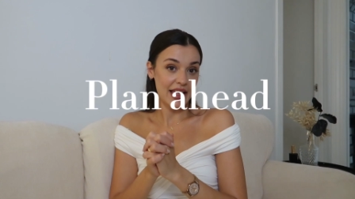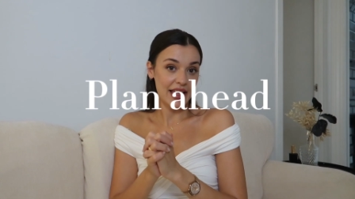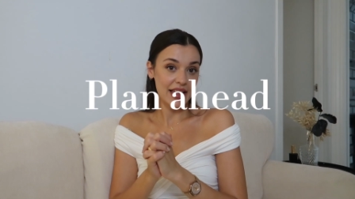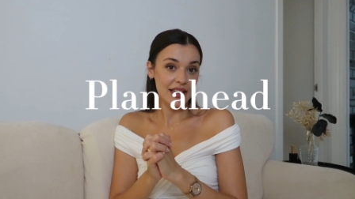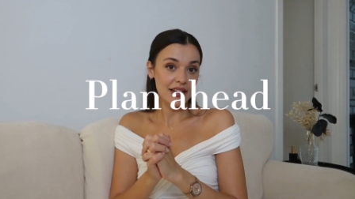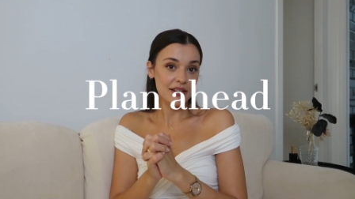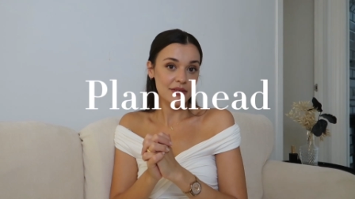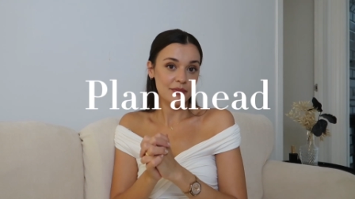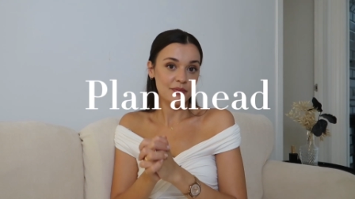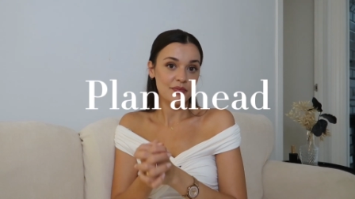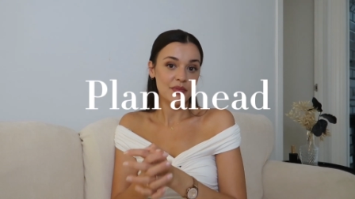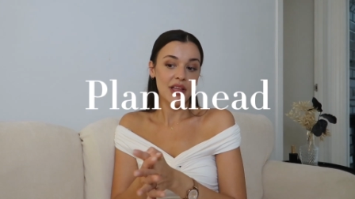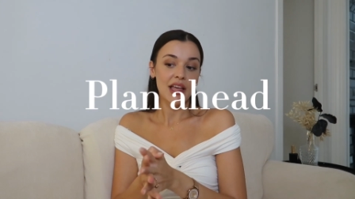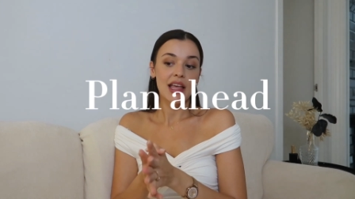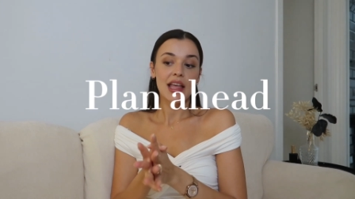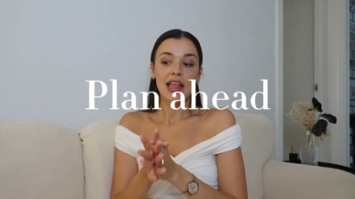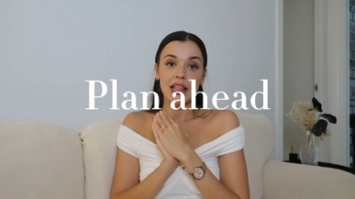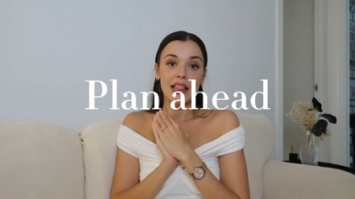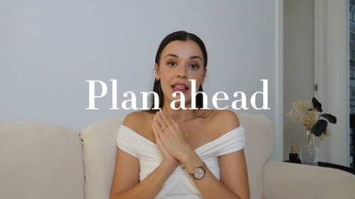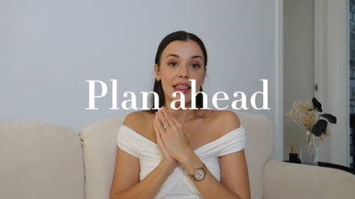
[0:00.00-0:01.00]
ahead.
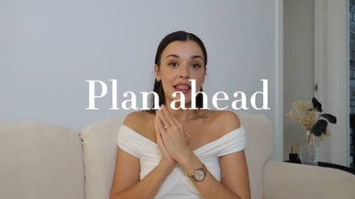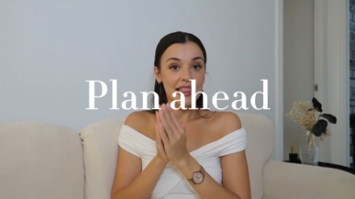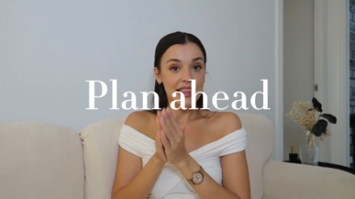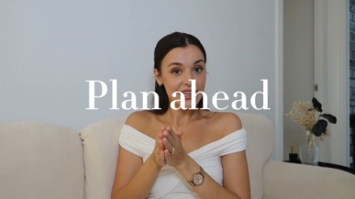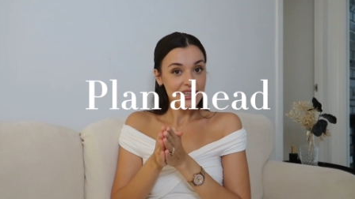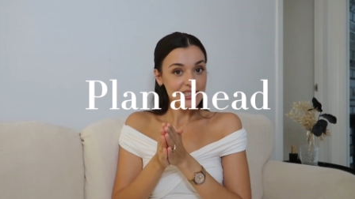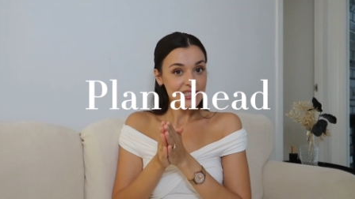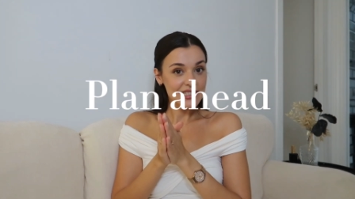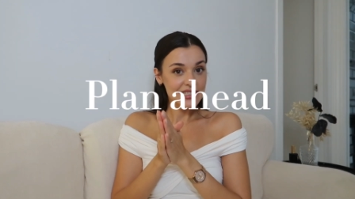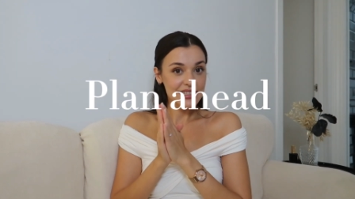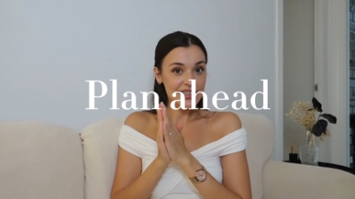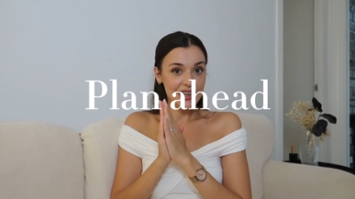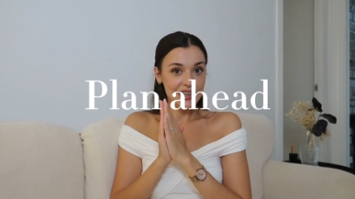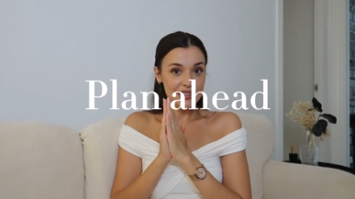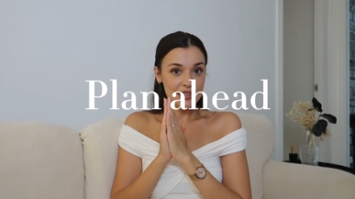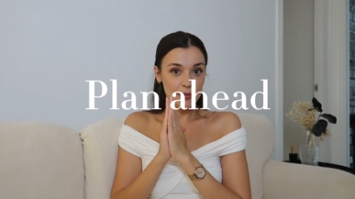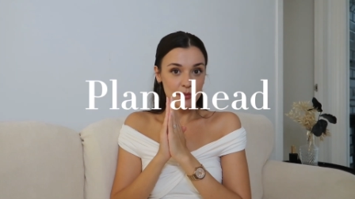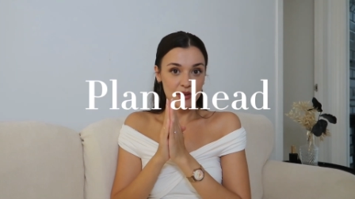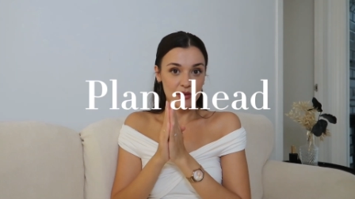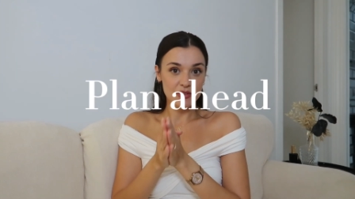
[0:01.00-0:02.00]
This
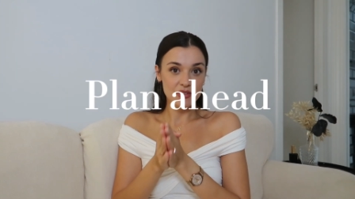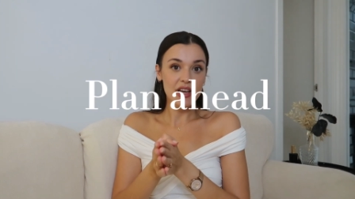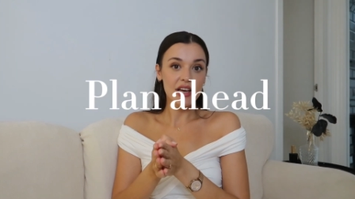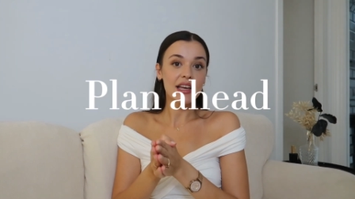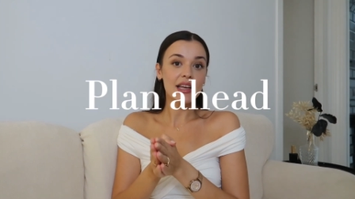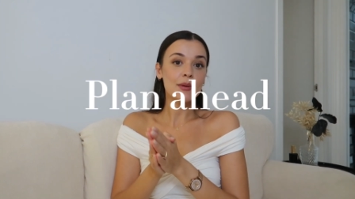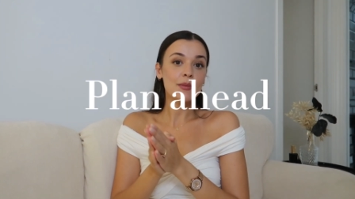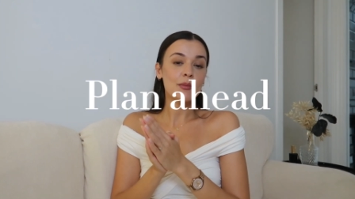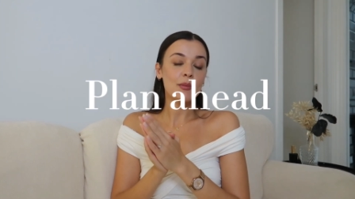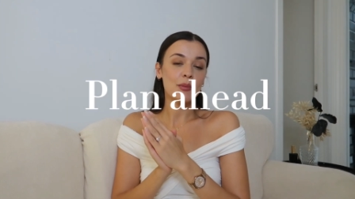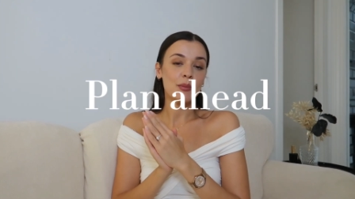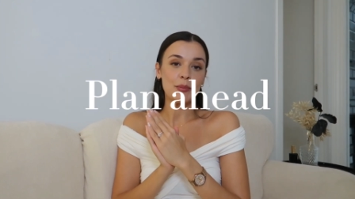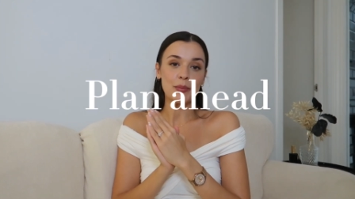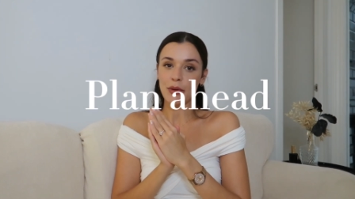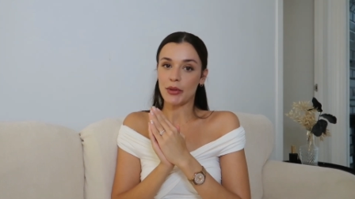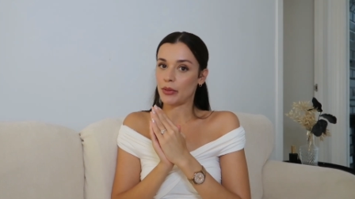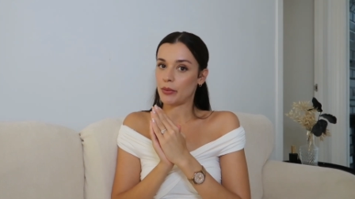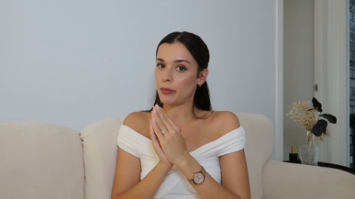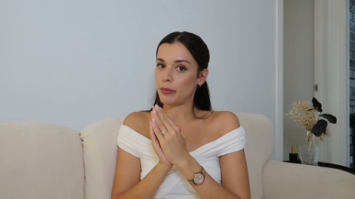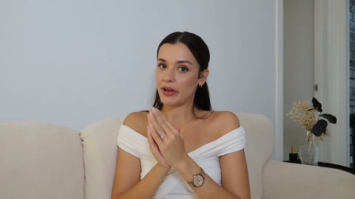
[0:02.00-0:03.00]
takes a bit of time
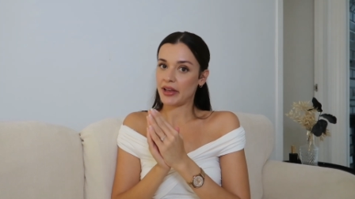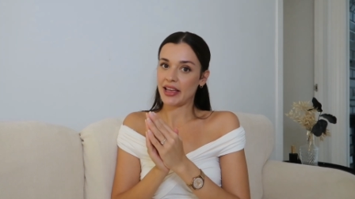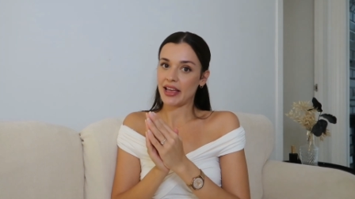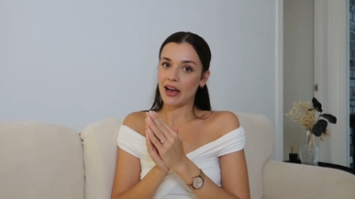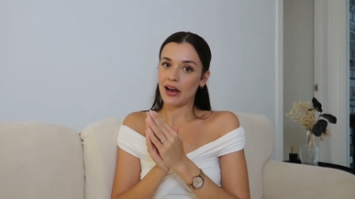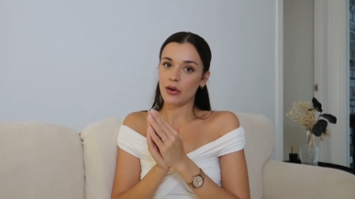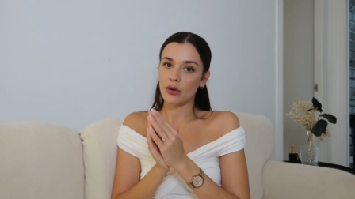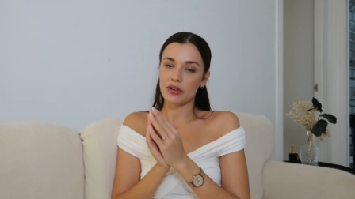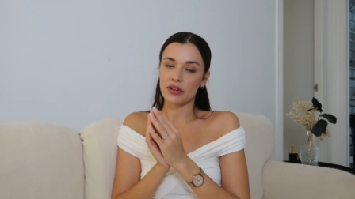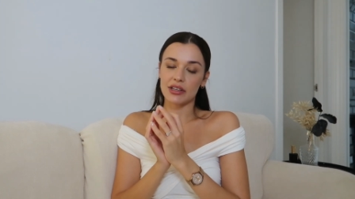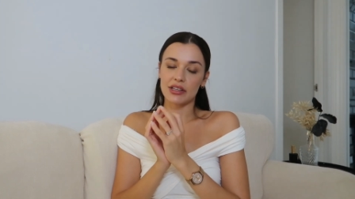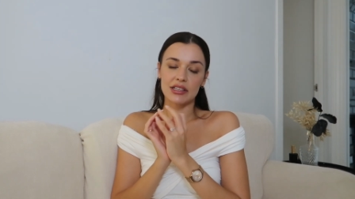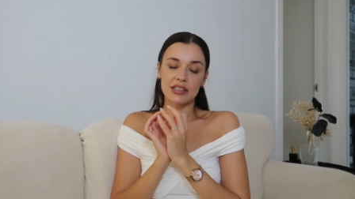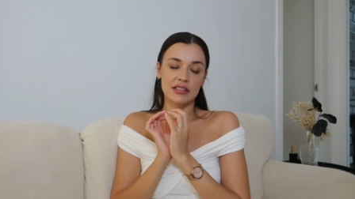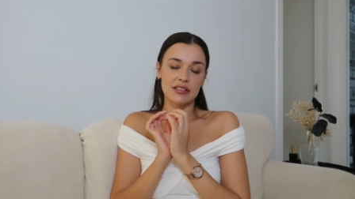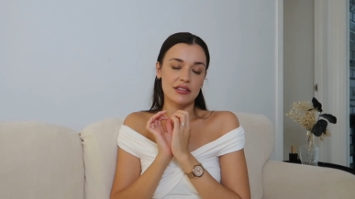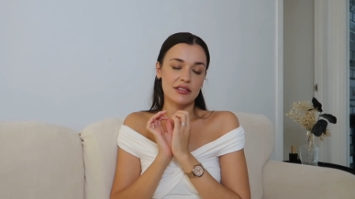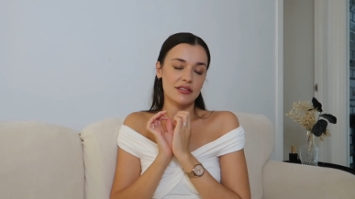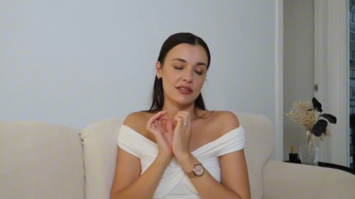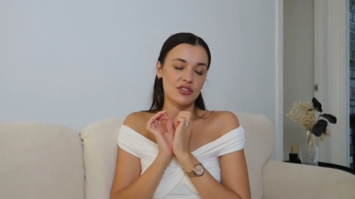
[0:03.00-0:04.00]
but the payout
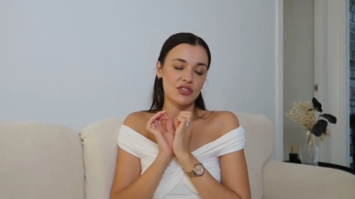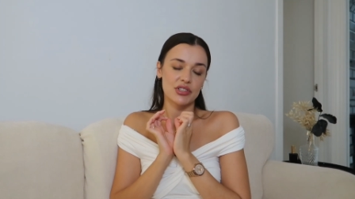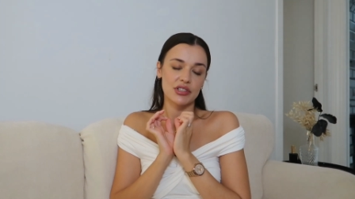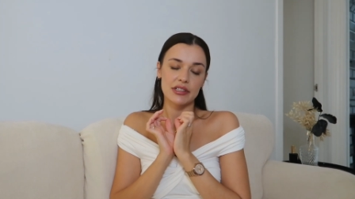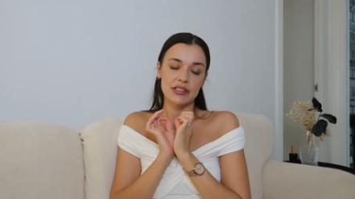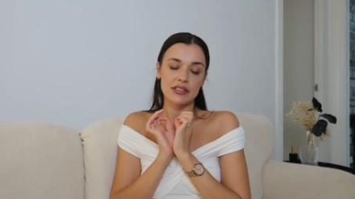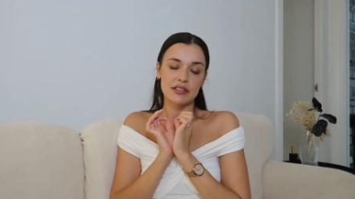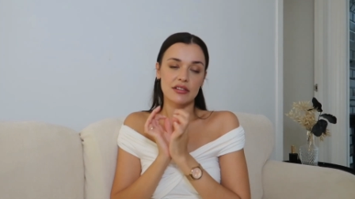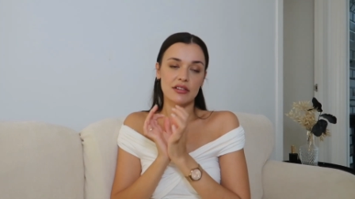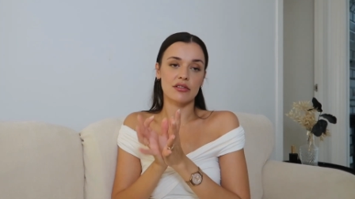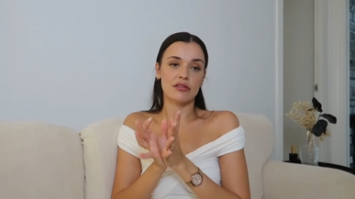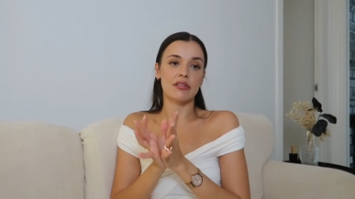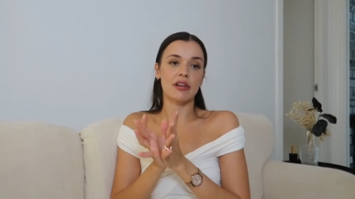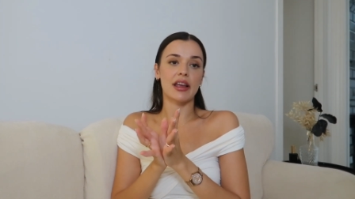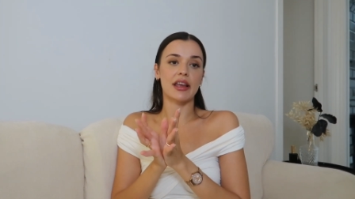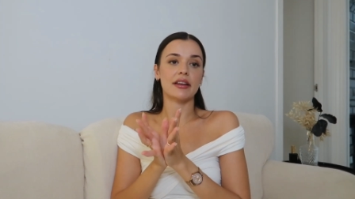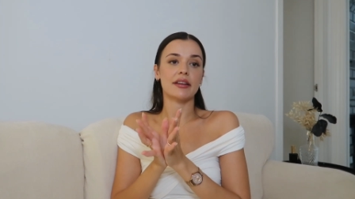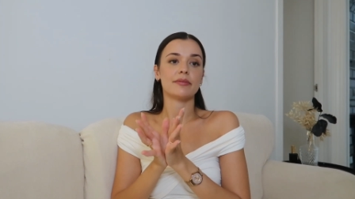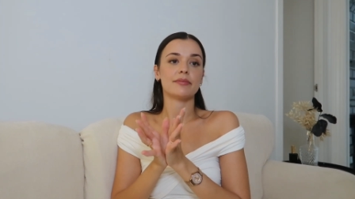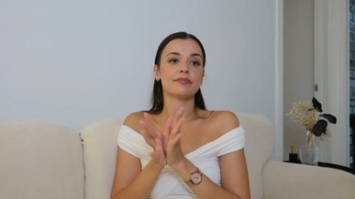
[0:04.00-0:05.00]
is just
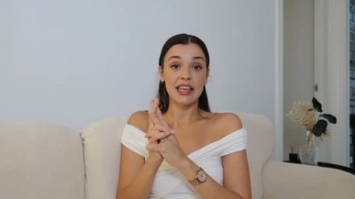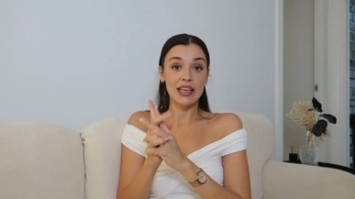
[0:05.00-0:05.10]
great.